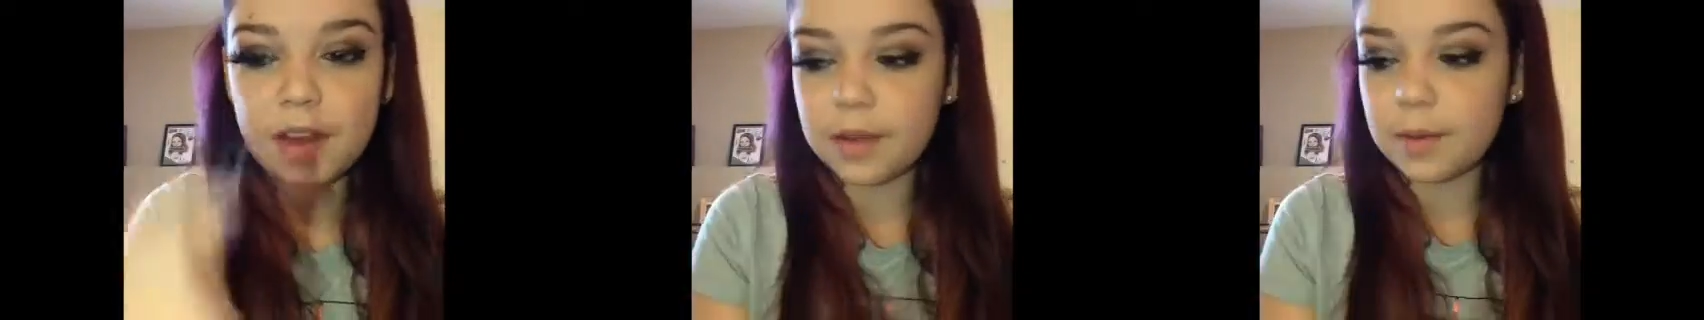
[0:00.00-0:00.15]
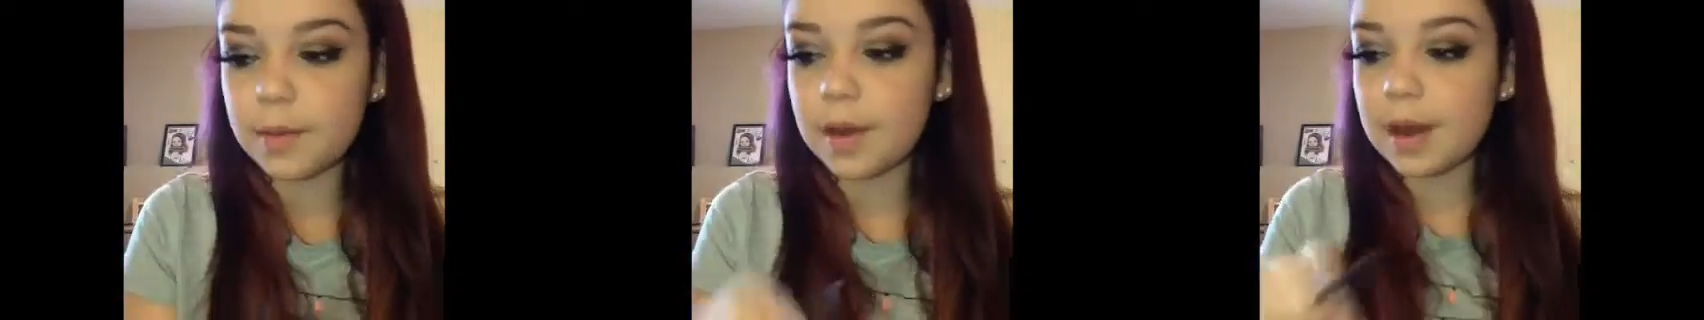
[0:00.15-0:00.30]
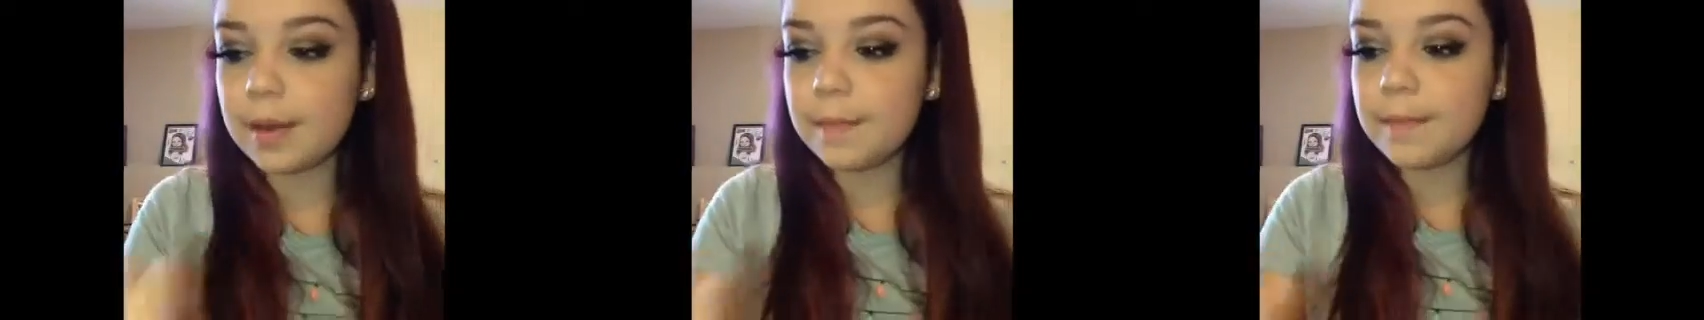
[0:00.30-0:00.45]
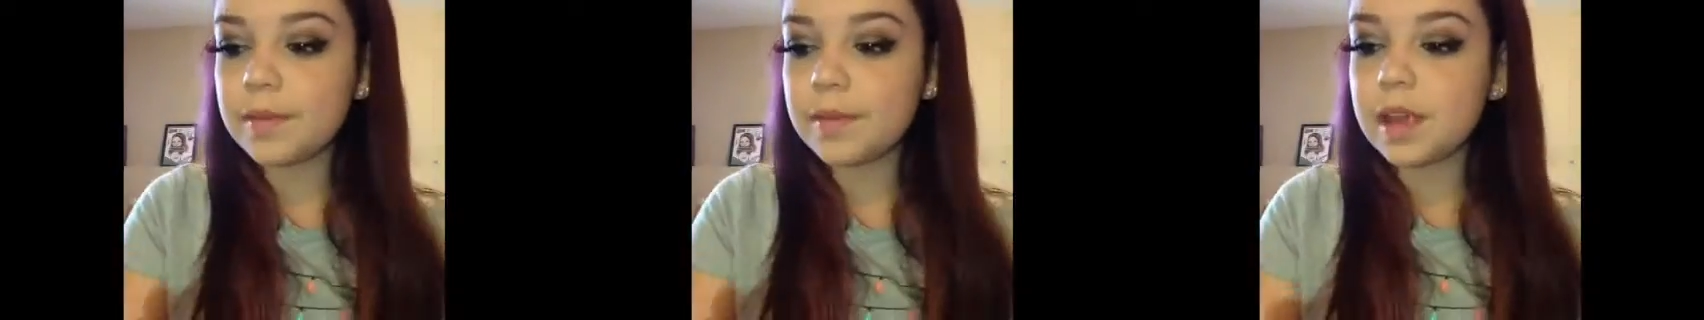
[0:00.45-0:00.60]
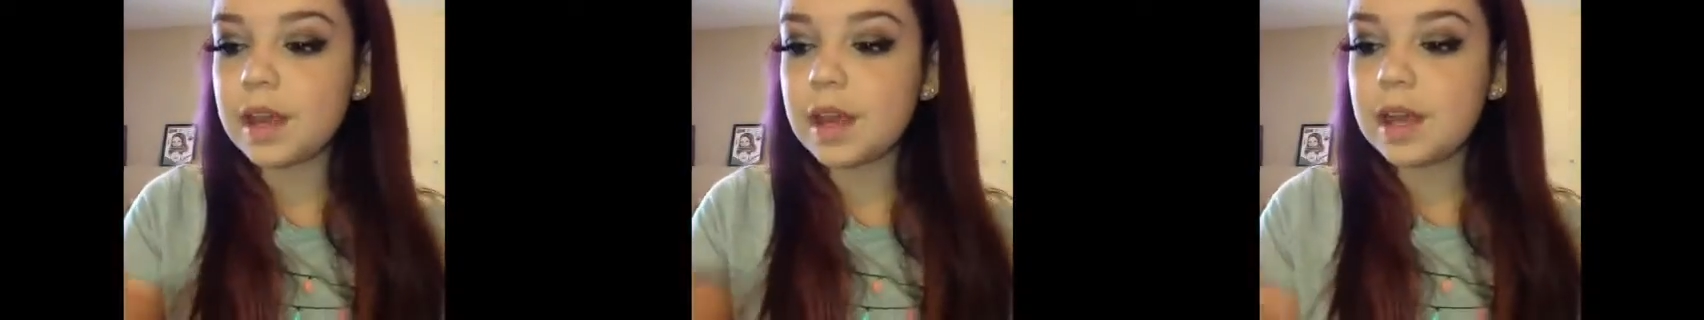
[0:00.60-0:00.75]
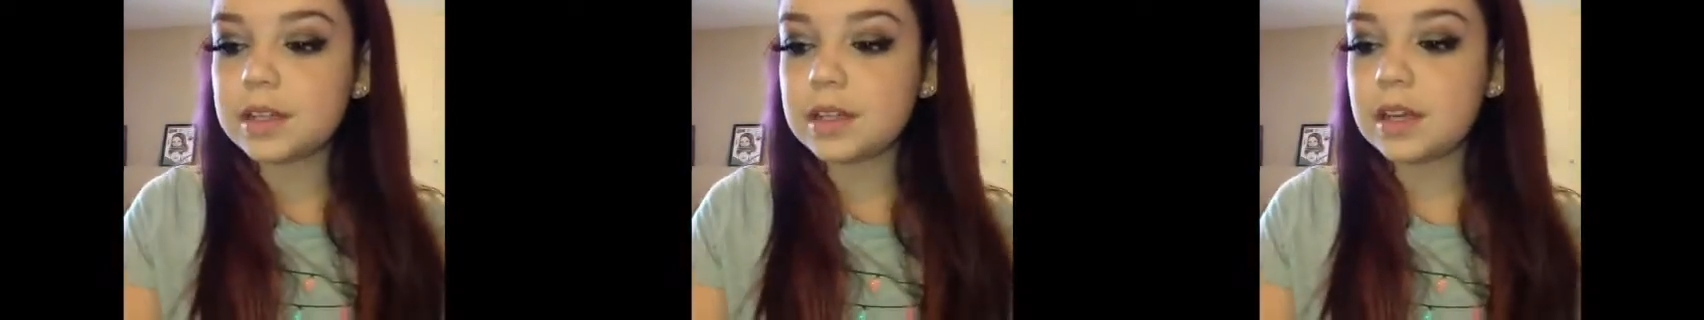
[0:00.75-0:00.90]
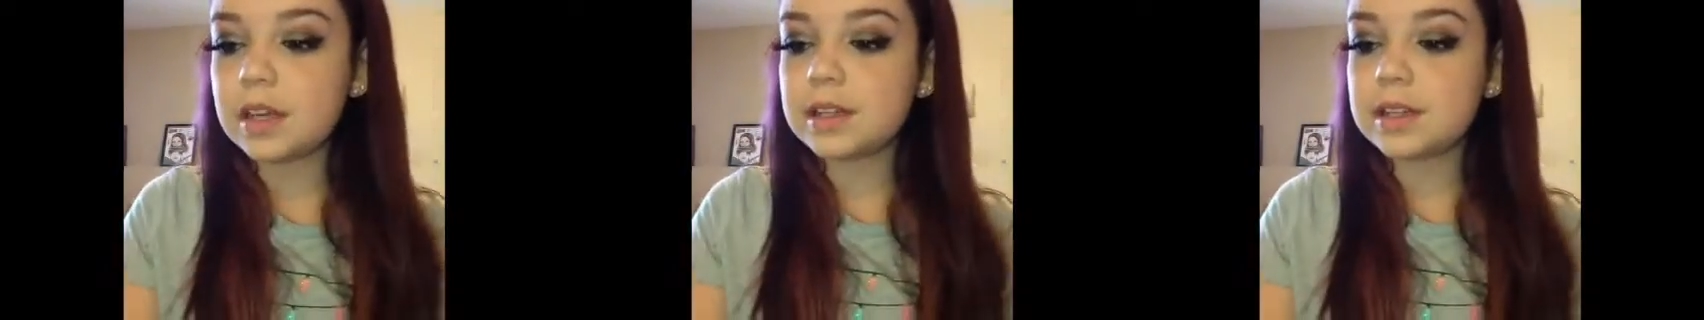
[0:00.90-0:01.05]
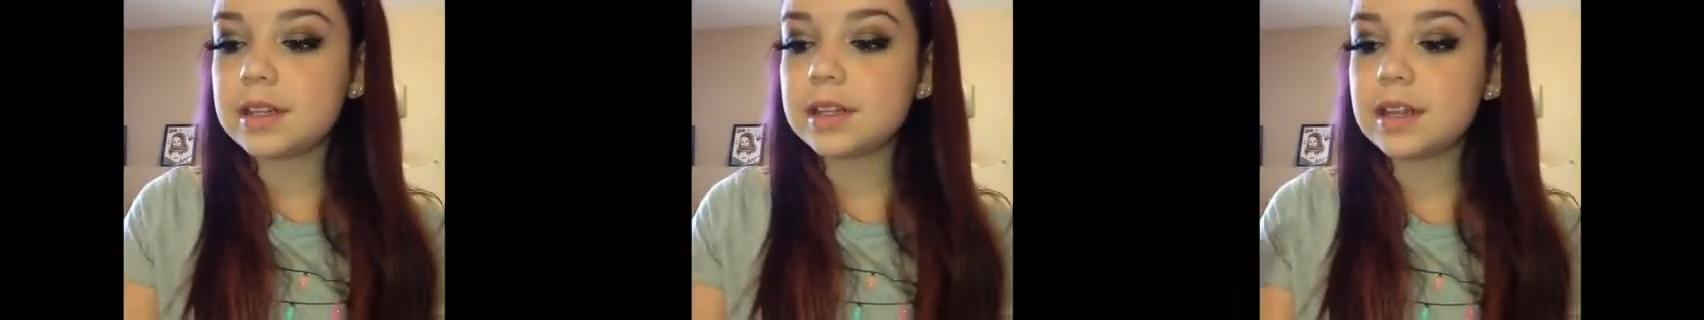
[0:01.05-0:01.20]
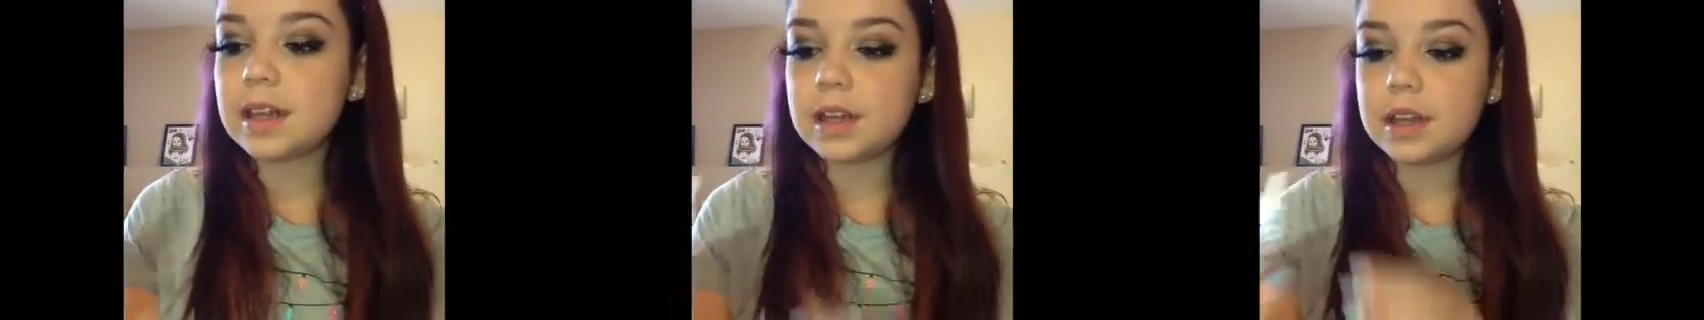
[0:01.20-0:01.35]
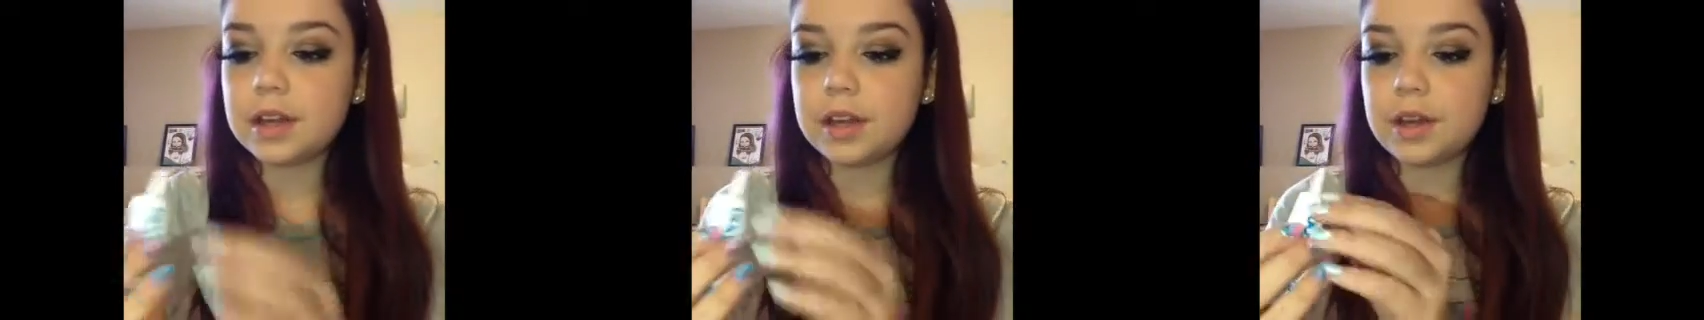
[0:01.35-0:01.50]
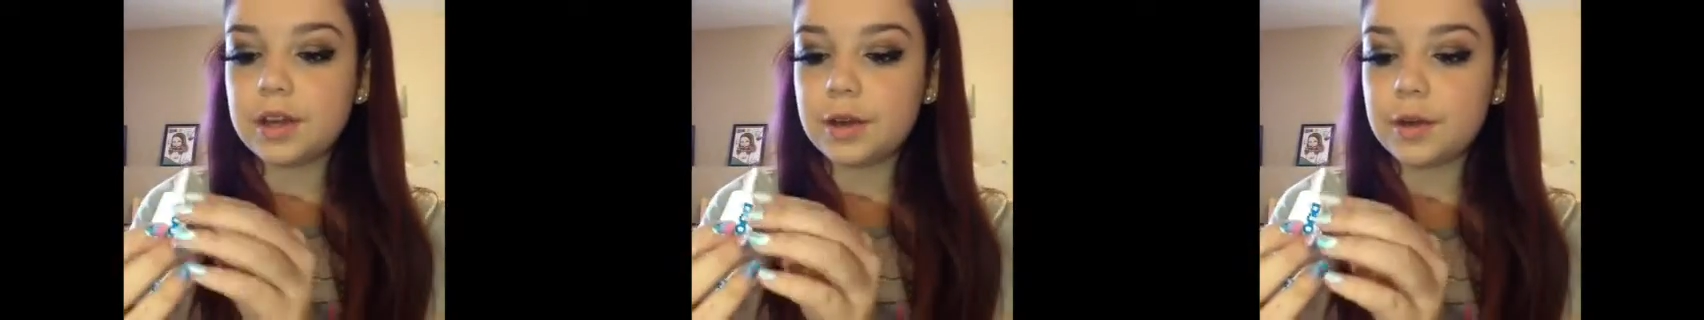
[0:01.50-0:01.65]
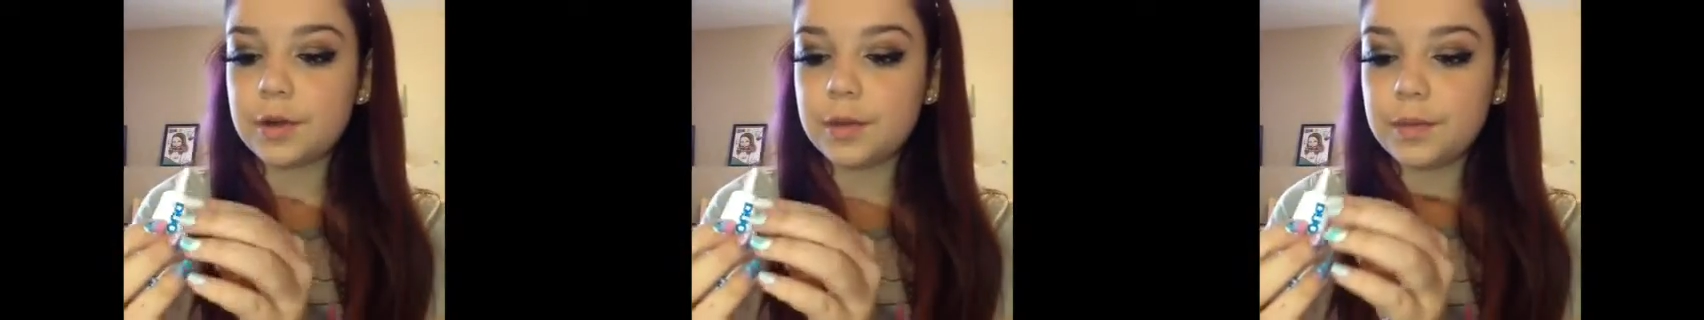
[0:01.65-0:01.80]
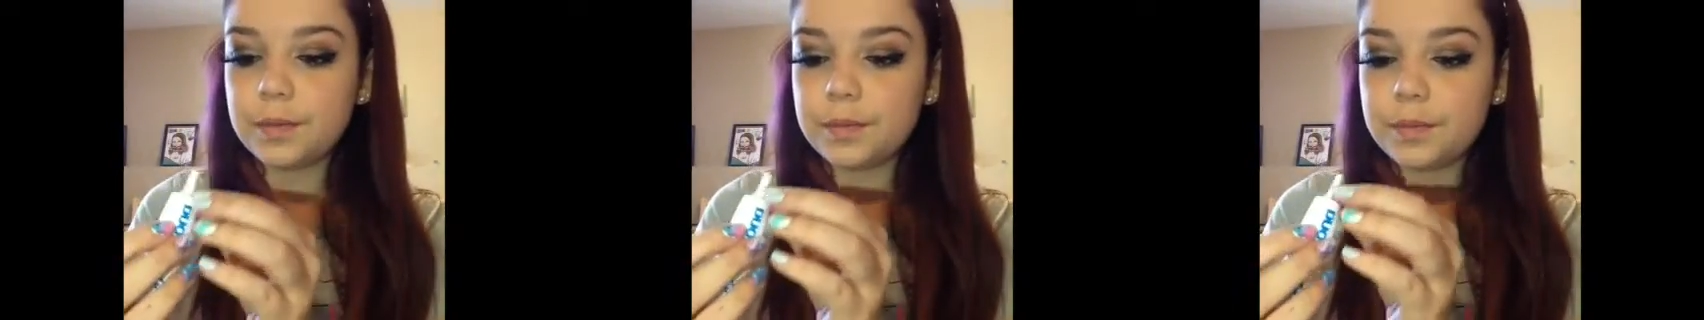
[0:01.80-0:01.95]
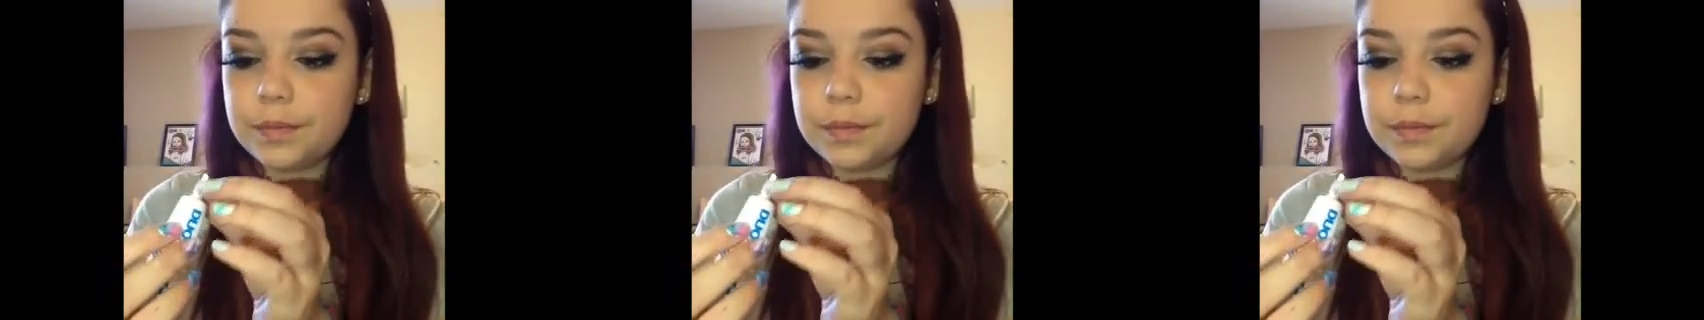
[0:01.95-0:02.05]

other one. So using the glue,